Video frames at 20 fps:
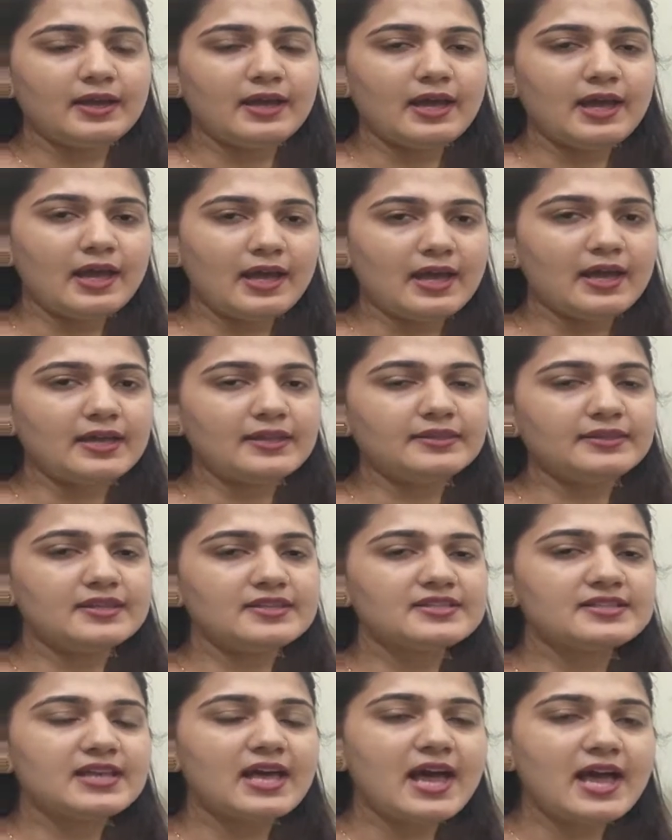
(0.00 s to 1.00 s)
and
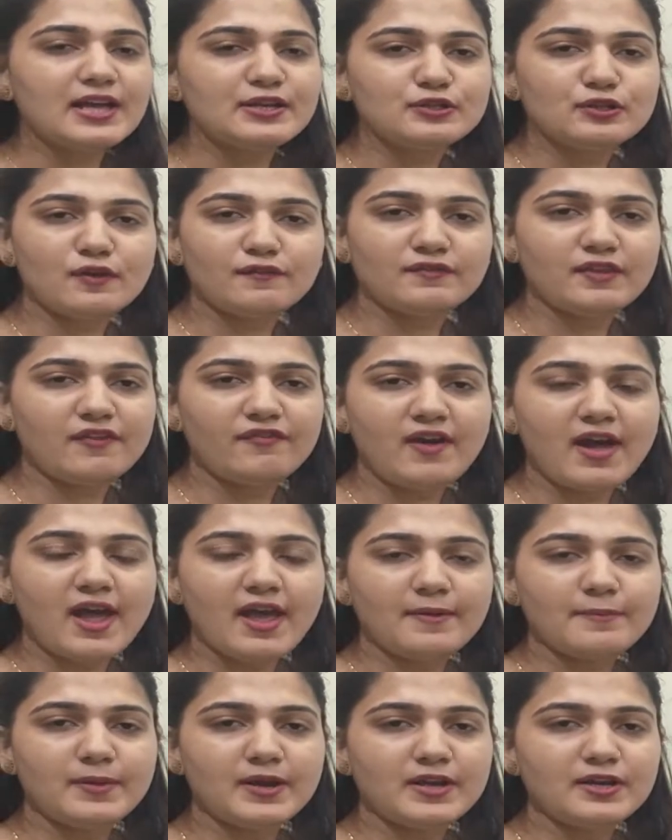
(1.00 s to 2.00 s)
the size of the
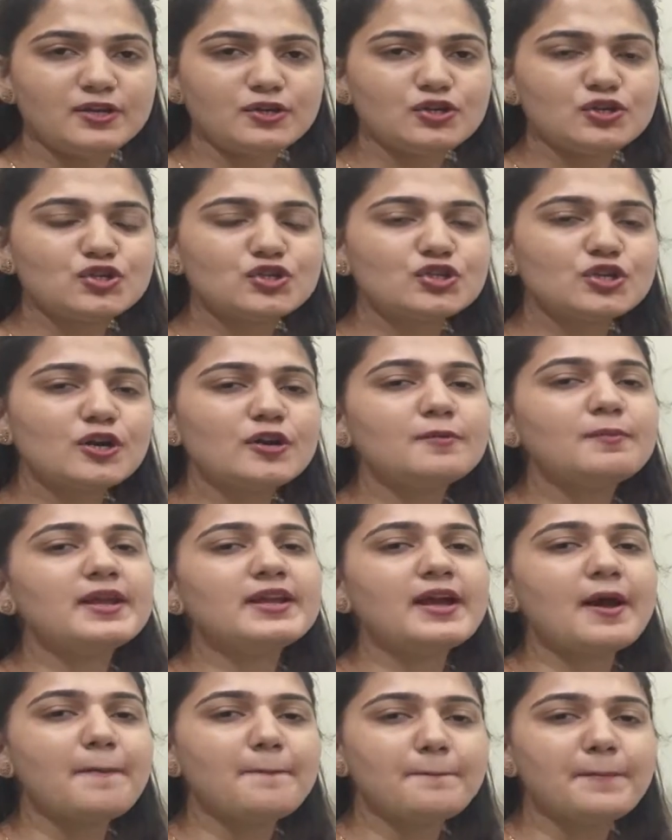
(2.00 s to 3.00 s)
fiber should
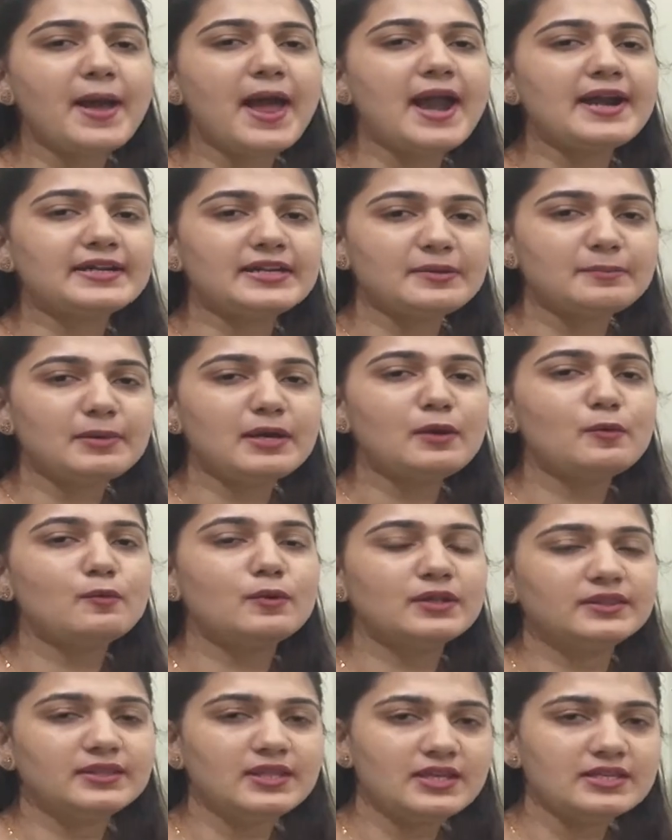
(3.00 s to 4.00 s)
be compatible
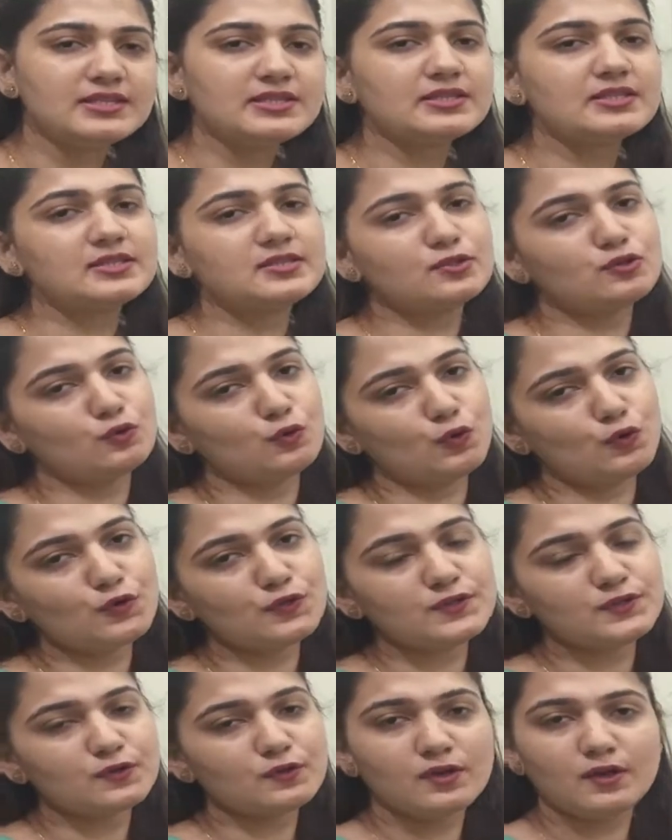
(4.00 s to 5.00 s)
with this
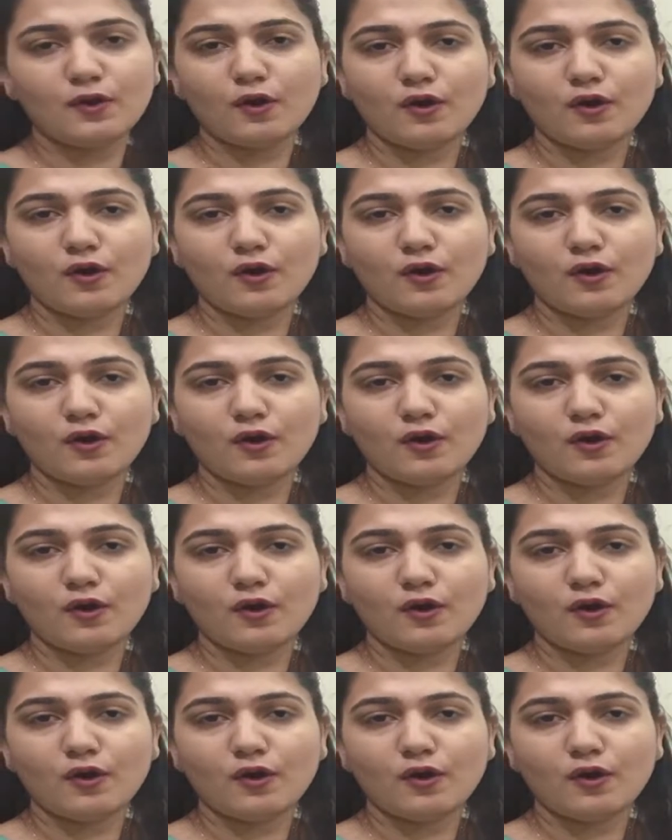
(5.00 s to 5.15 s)
source